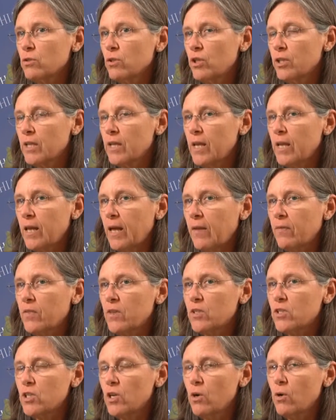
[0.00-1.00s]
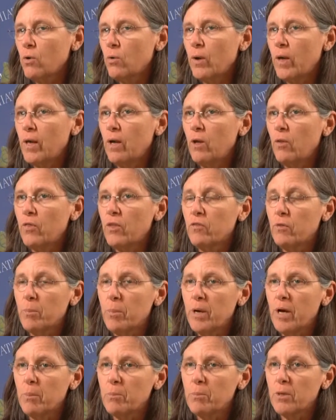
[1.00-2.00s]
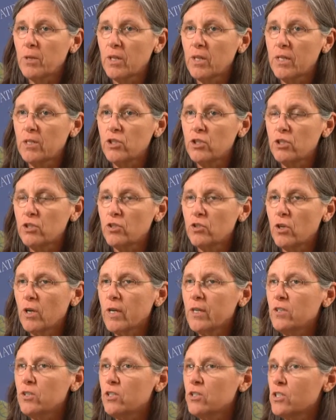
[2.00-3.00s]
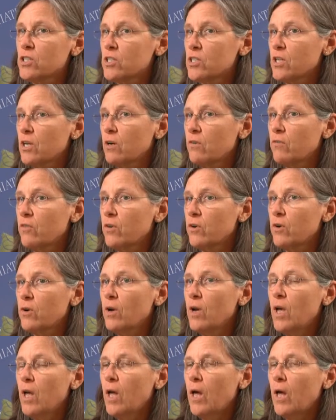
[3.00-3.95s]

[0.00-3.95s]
looking at the total health of a population, trying to discover